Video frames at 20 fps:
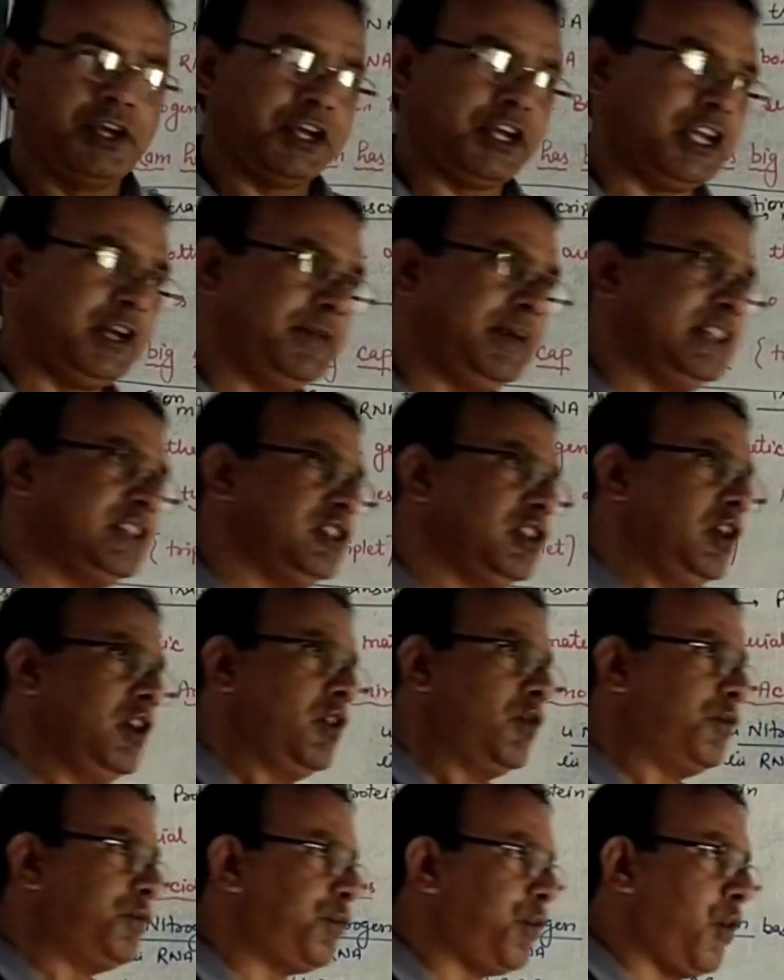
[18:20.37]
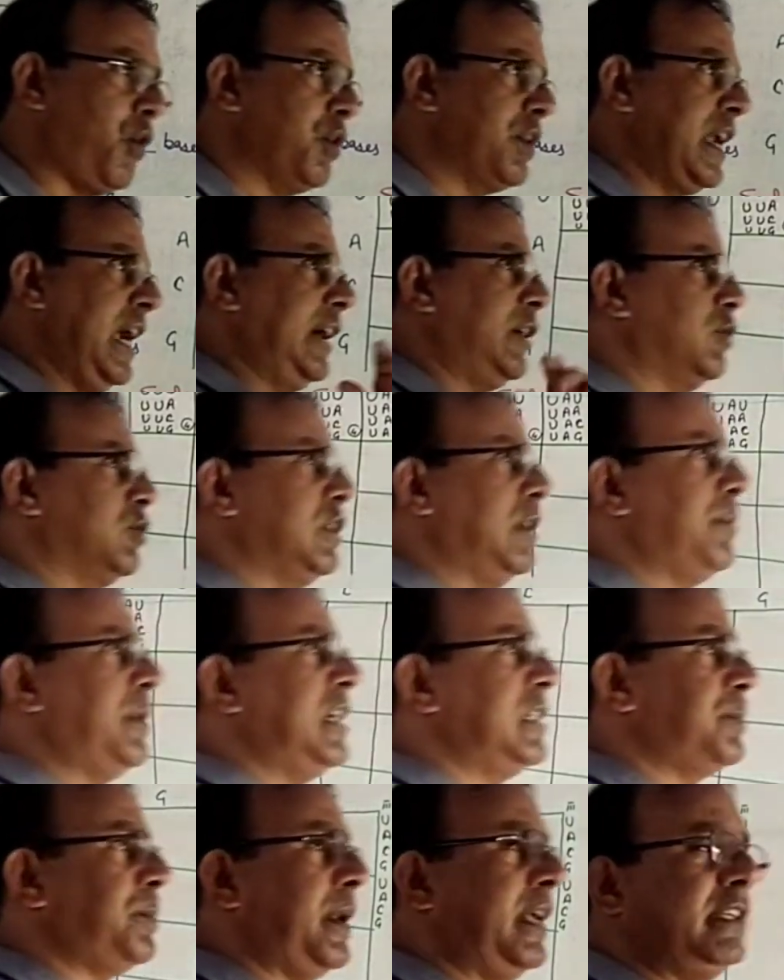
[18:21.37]
in which 4 nitrogen
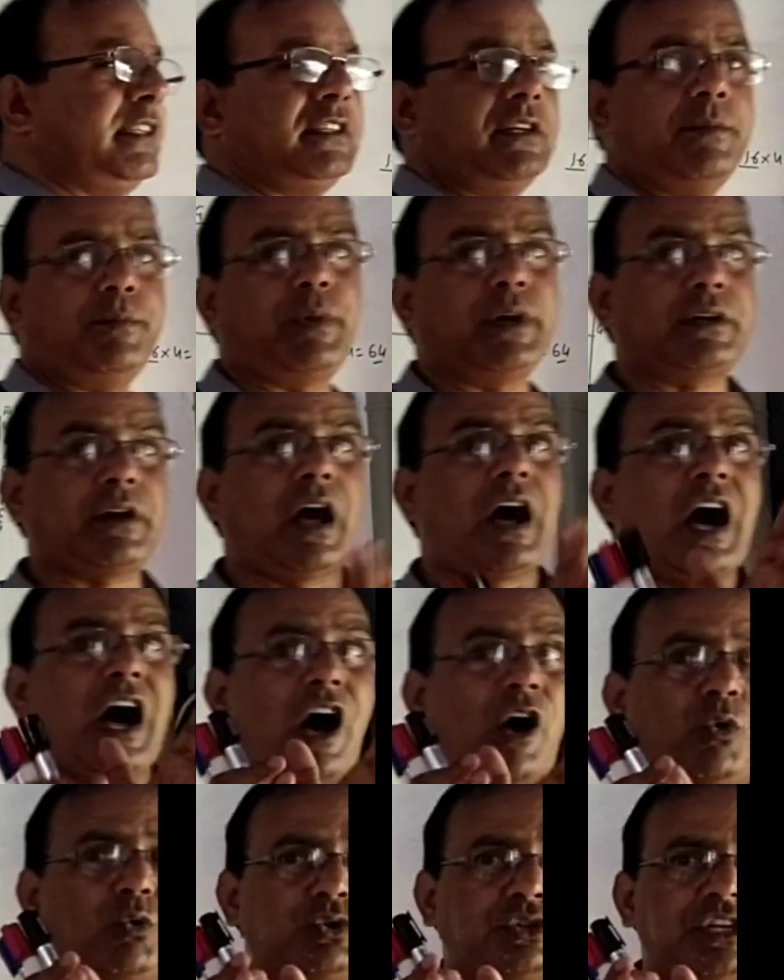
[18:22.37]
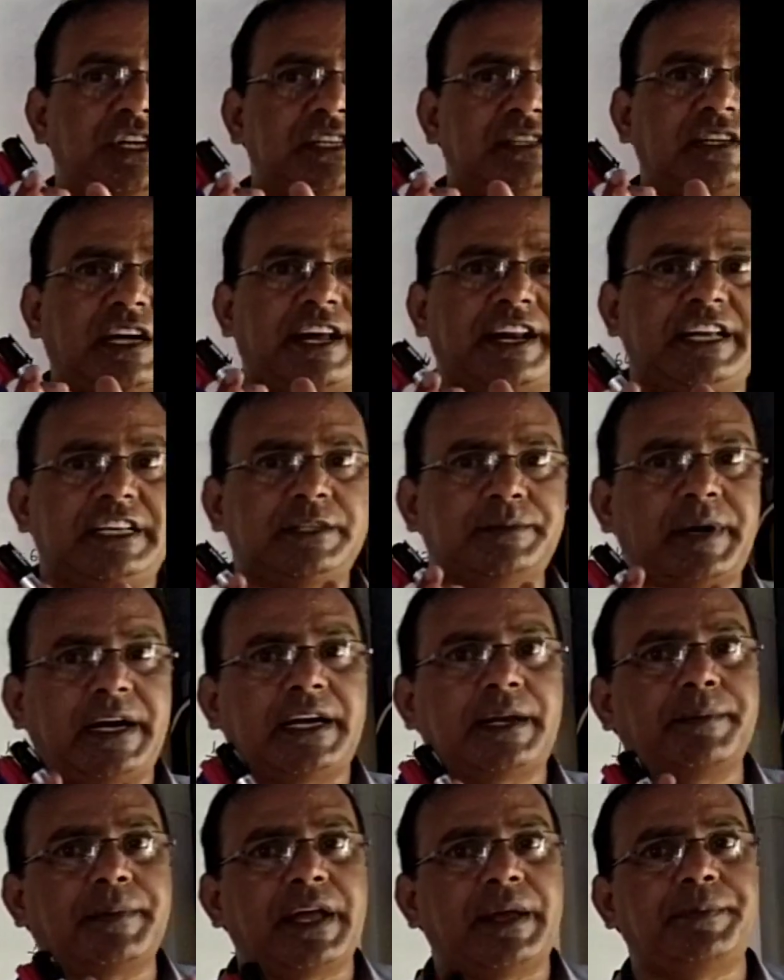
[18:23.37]
base present, but how these
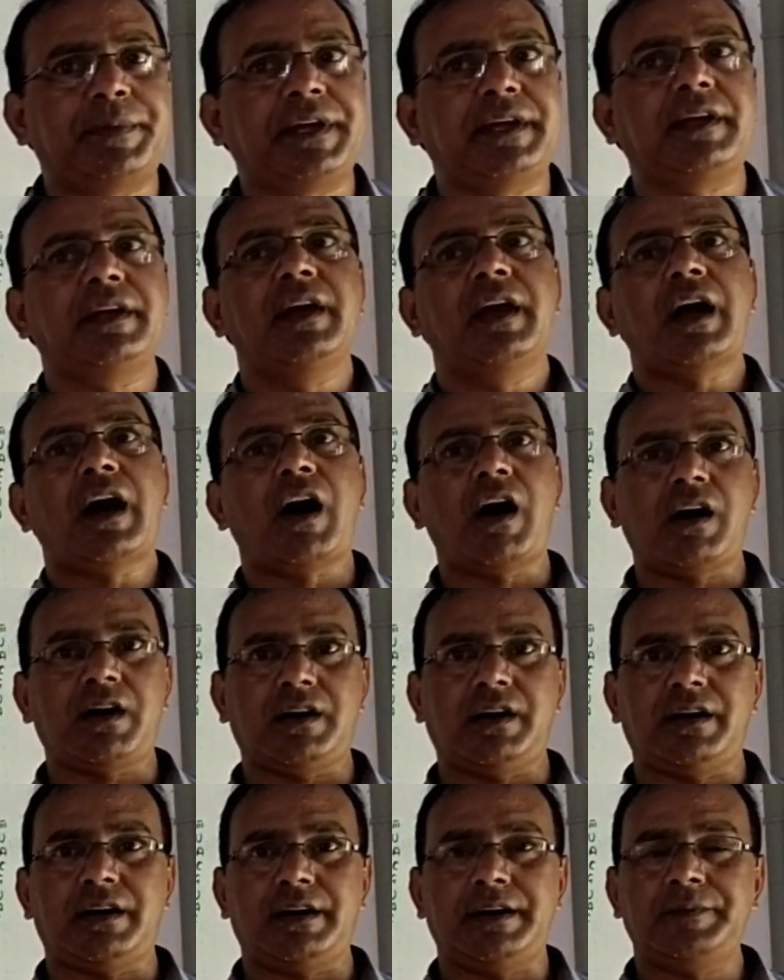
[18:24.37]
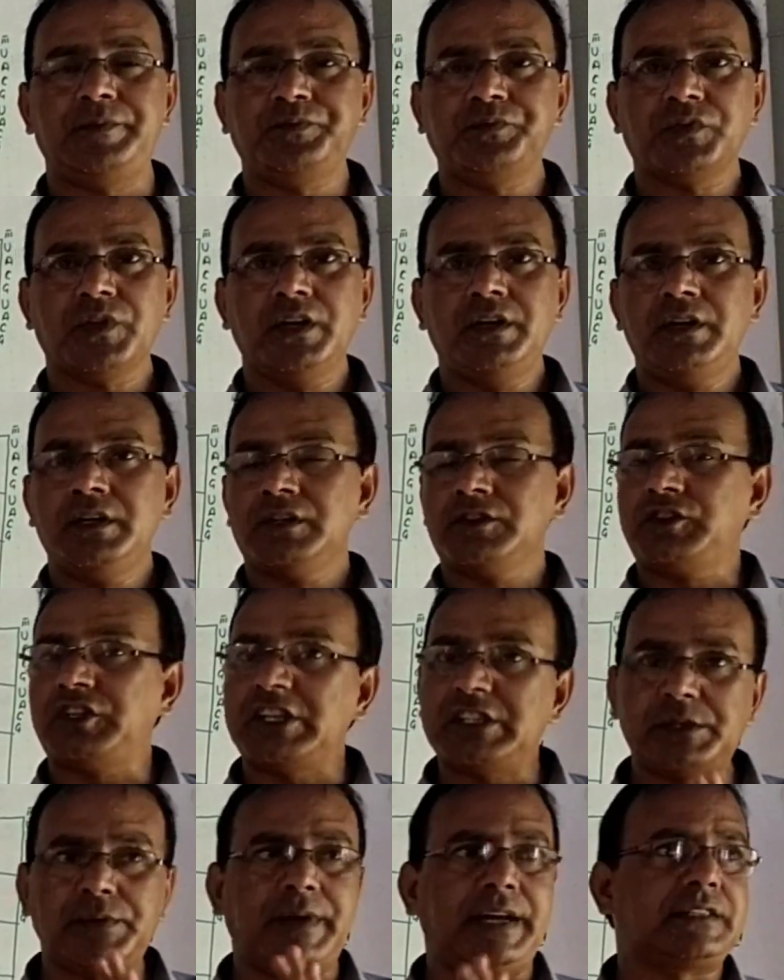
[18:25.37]
arrangement may be occurred.
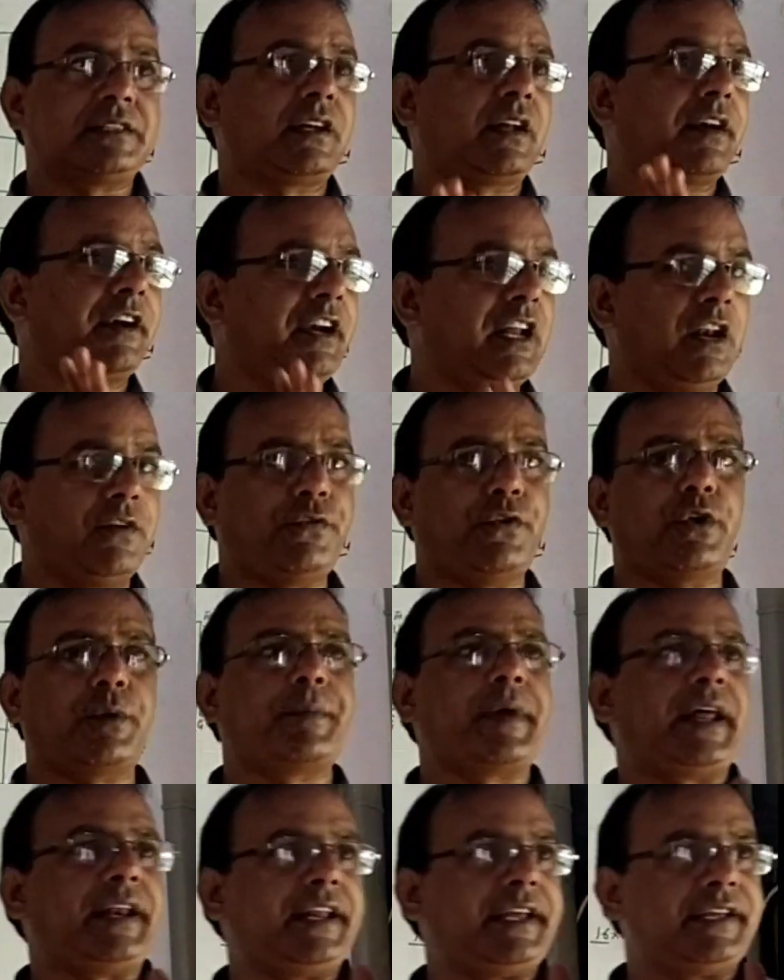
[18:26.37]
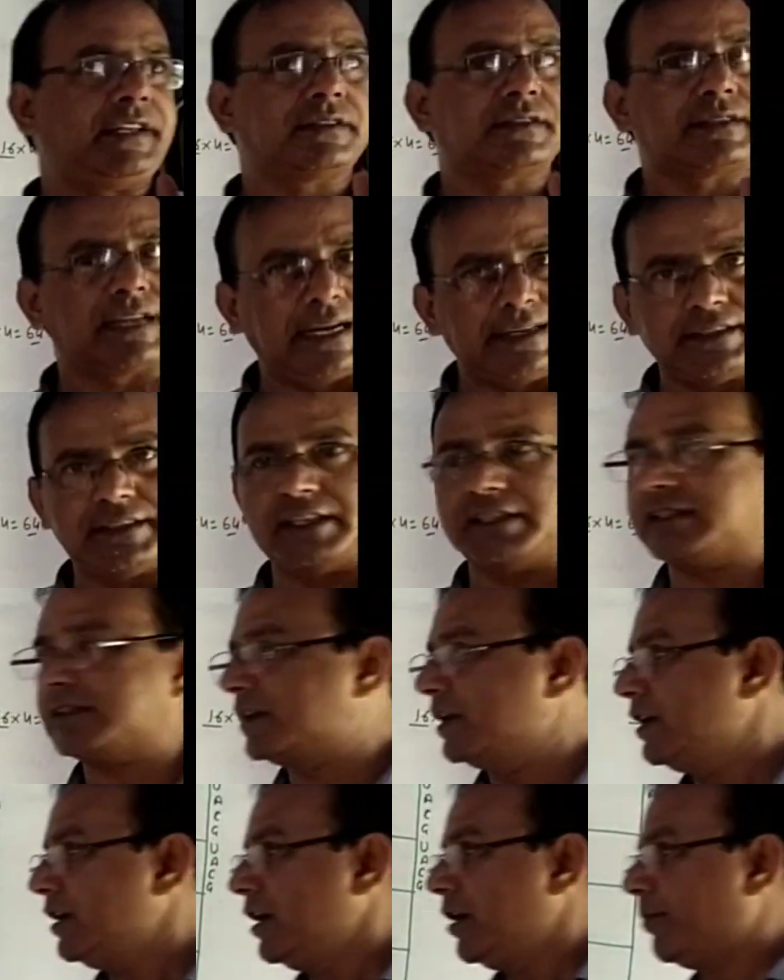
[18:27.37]
This was the riddle for many
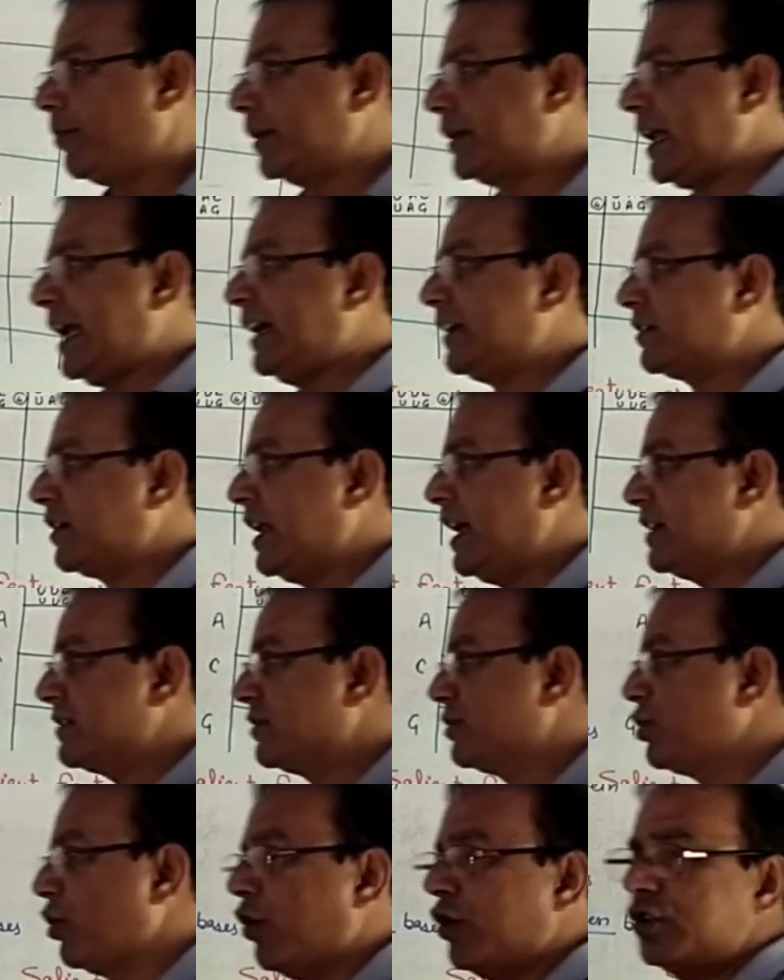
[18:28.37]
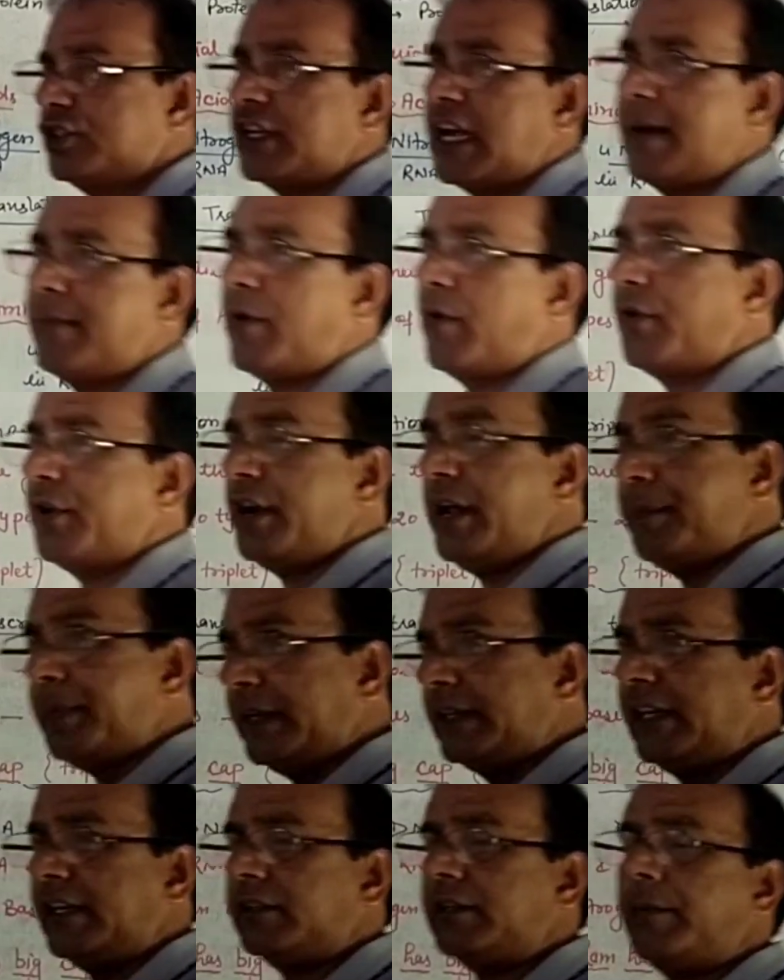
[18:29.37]
scientists, but at last George Gamow
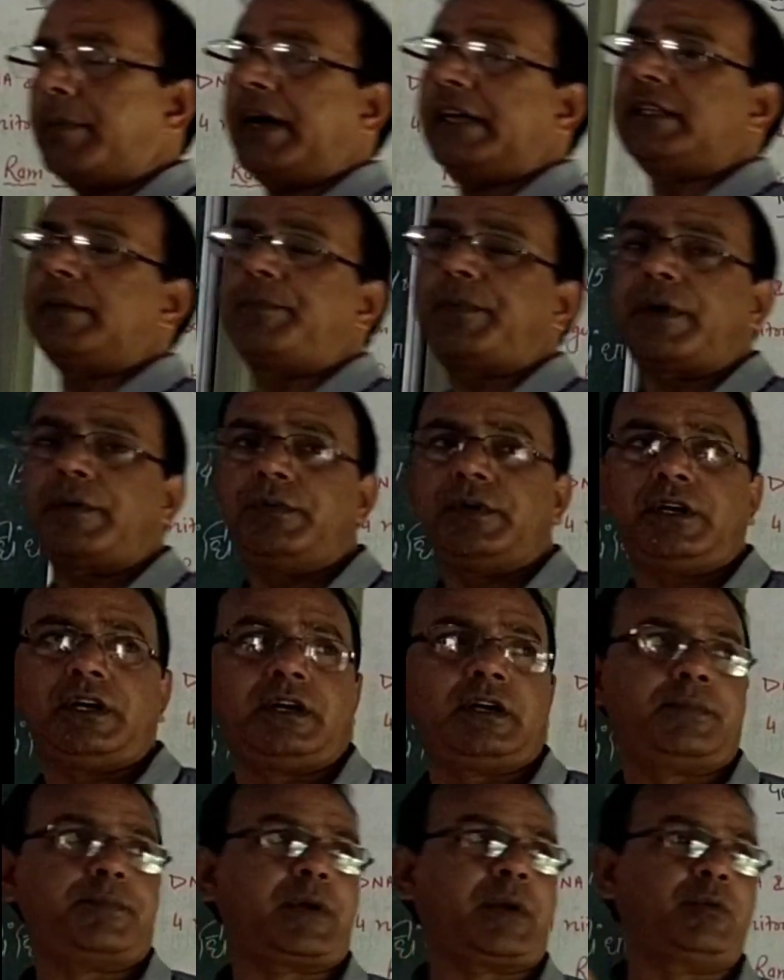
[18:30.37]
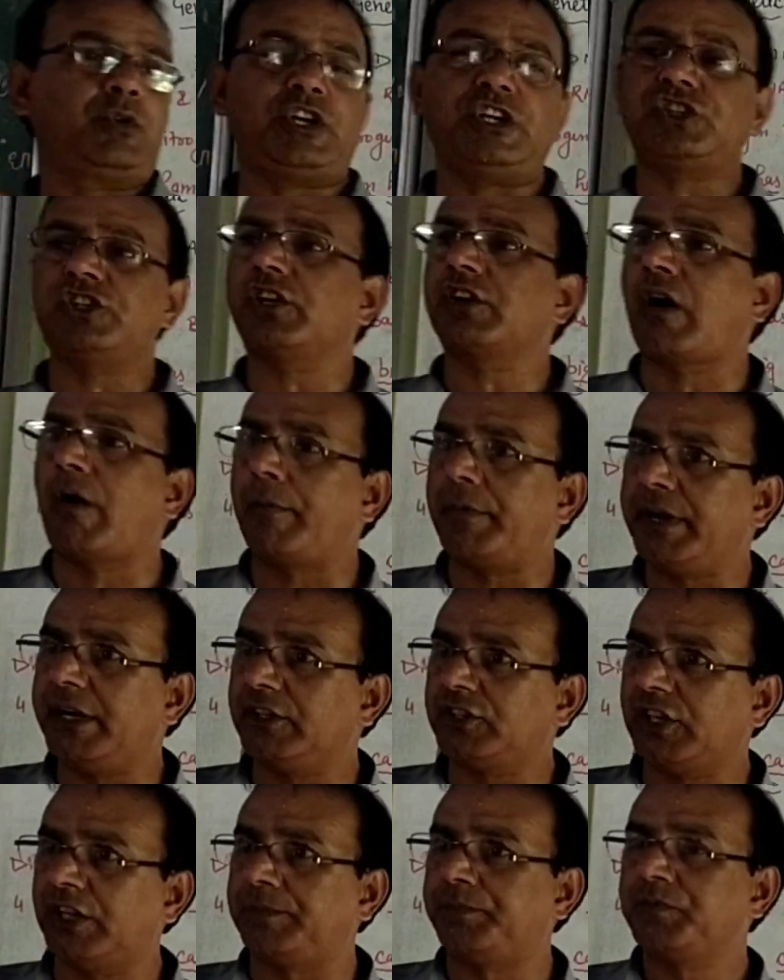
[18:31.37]
represented by the permutation
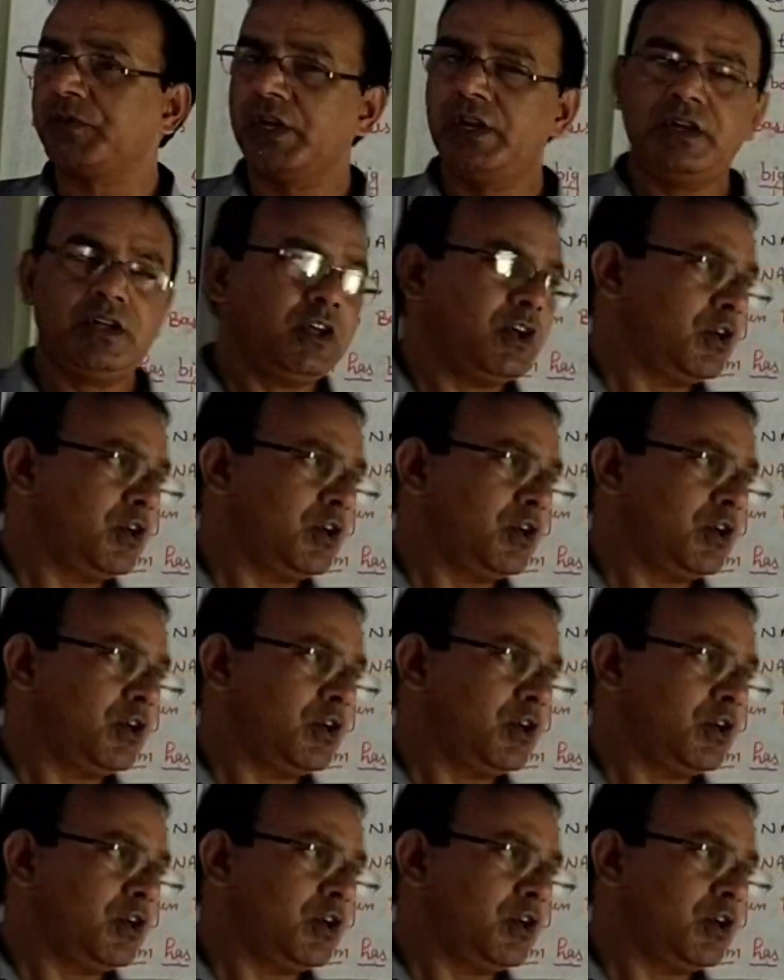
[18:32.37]
combination